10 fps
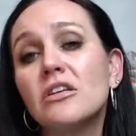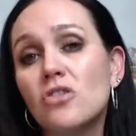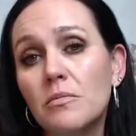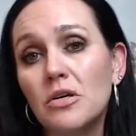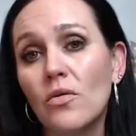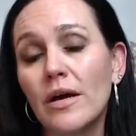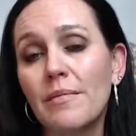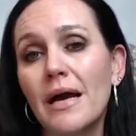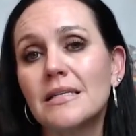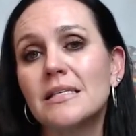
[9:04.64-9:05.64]
trouble going
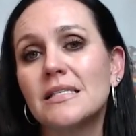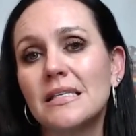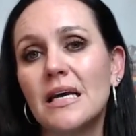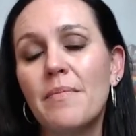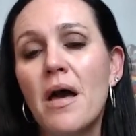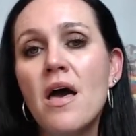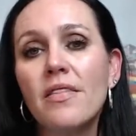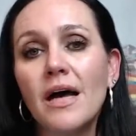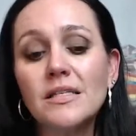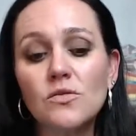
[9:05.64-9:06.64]
back to sleep,
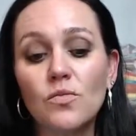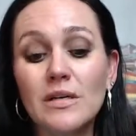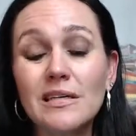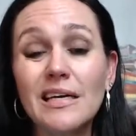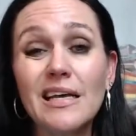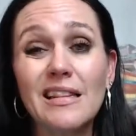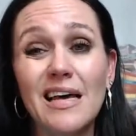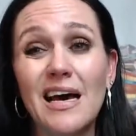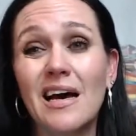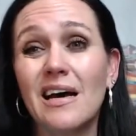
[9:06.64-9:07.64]
that's really
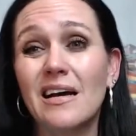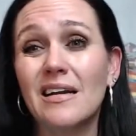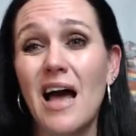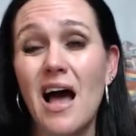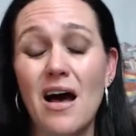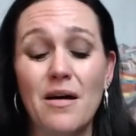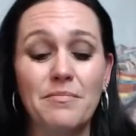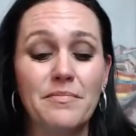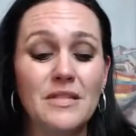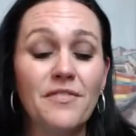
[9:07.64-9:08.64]
the
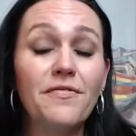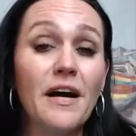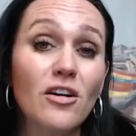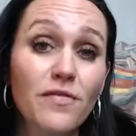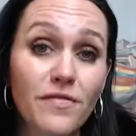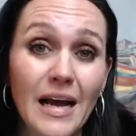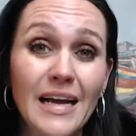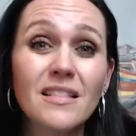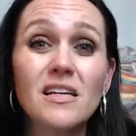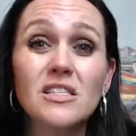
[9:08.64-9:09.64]
fight or
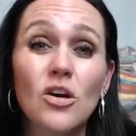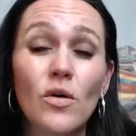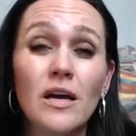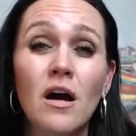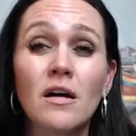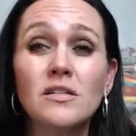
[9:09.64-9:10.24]
flight that's going on.